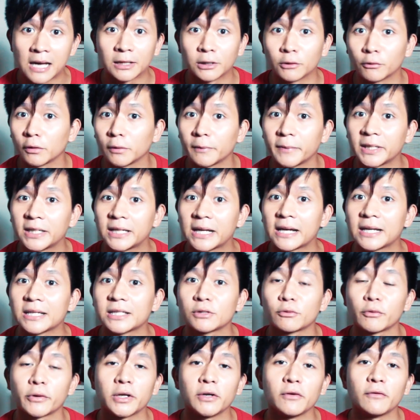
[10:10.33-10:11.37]
There will be
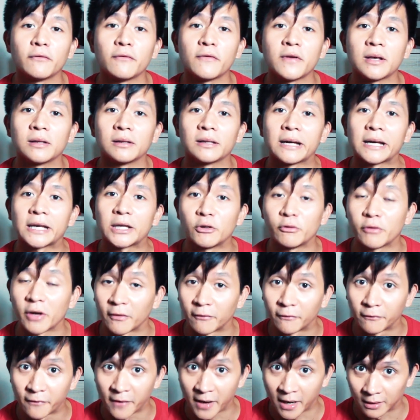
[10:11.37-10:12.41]
days where you feel like you
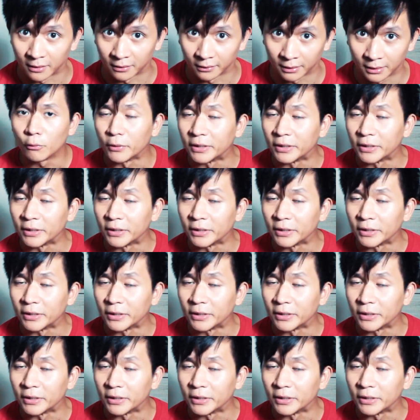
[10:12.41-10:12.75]
have failed.